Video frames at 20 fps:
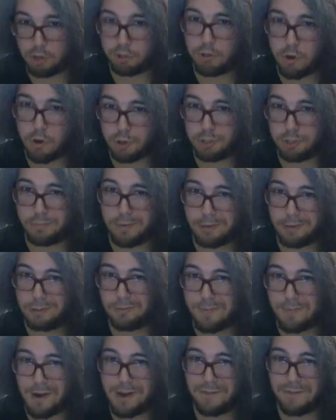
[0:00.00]
to charge a bunch
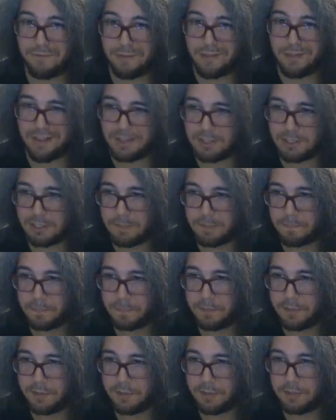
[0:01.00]
of money for this.
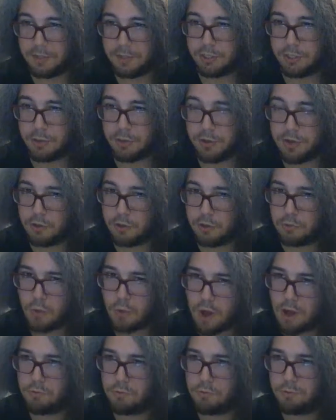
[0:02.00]
So he goes,
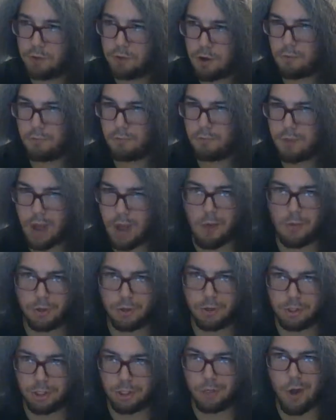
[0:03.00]
"Well, how
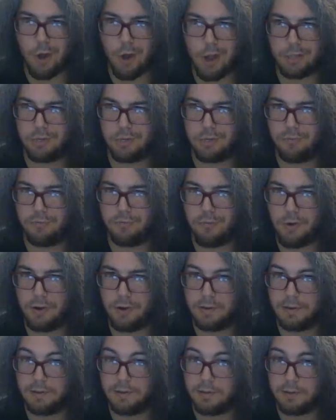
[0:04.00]
much are you asking for
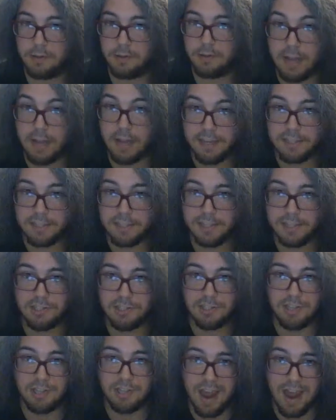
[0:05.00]
it?" And the lady
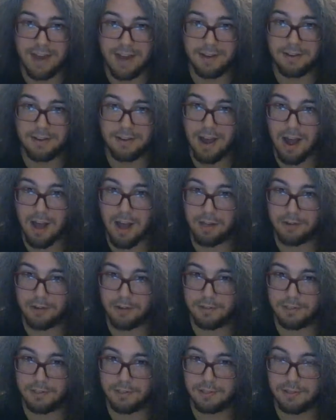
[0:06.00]
says
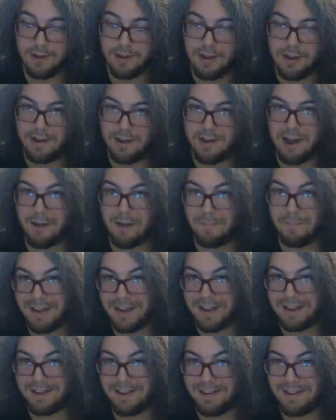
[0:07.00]
$10. Now
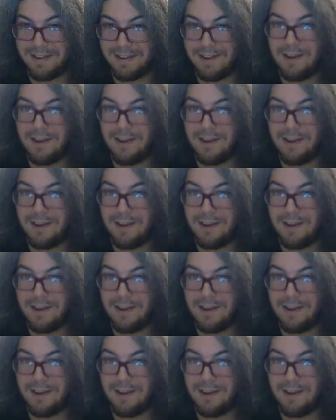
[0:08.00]
me,